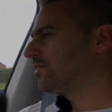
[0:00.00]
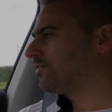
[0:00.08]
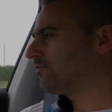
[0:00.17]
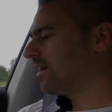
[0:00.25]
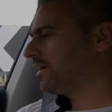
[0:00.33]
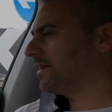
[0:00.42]

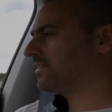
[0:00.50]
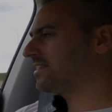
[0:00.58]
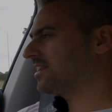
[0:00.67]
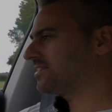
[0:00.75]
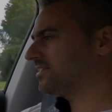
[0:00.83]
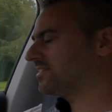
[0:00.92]
roundabout
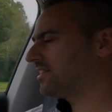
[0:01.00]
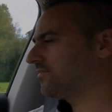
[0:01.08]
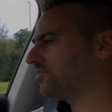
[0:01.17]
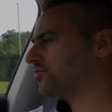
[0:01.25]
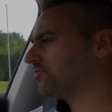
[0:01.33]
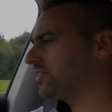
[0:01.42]
test to see
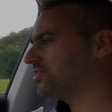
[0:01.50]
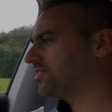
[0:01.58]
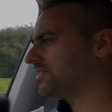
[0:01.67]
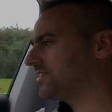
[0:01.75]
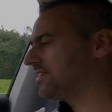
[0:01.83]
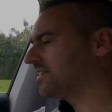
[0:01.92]
if it
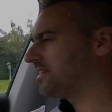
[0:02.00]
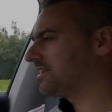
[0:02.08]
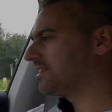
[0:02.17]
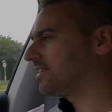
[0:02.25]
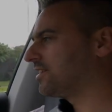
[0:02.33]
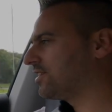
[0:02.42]
screeches.
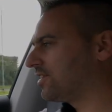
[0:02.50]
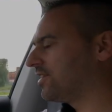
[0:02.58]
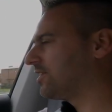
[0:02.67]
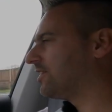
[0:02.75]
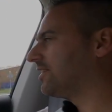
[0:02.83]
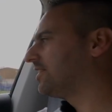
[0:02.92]

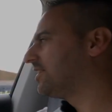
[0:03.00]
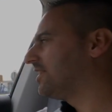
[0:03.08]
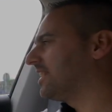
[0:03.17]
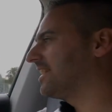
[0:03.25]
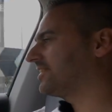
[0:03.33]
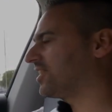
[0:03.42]

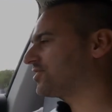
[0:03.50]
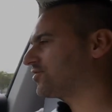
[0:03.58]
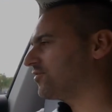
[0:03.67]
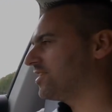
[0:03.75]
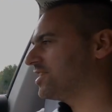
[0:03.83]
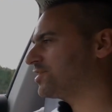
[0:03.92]
It does
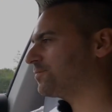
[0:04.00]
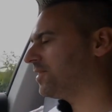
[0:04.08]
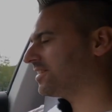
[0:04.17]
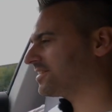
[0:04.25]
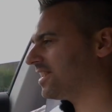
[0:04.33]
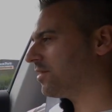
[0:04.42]
screech, but
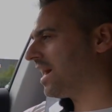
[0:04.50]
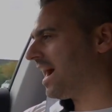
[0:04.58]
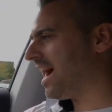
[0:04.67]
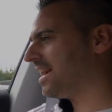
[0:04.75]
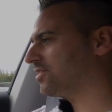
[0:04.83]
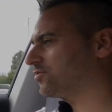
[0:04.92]
I tell you, it
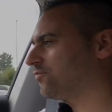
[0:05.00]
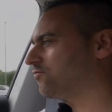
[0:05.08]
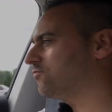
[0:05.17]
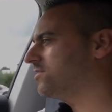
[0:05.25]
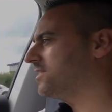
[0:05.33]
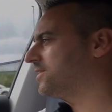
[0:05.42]
hangs
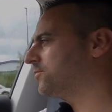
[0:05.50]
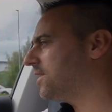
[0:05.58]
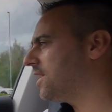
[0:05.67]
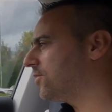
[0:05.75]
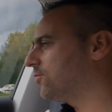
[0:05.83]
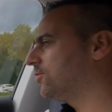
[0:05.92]
on really
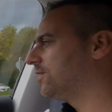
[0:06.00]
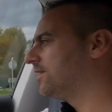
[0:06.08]
well.